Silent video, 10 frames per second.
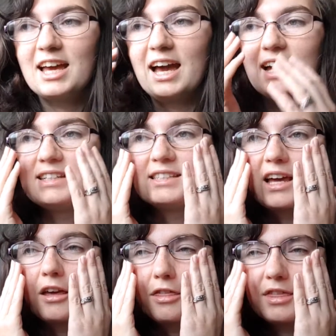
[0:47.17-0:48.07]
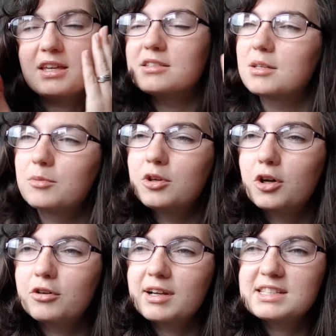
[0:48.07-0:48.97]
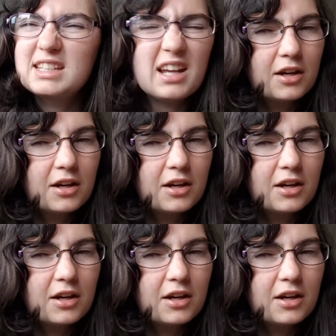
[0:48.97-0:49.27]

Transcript: and I think someone got arrested.